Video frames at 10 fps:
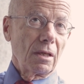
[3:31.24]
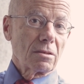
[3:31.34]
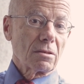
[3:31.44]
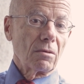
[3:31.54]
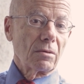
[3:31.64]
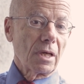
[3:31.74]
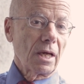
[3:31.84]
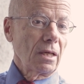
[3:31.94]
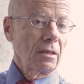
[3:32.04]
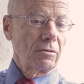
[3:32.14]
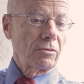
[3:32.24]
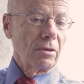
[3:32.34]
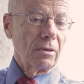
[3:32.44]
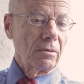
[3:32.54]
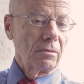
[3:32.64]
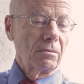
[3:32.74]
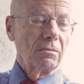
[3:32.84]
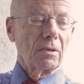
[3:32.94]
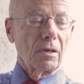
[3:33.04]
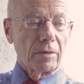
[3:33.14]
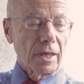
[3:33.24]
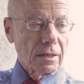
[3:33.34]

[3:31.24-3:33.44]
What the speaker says: So getting to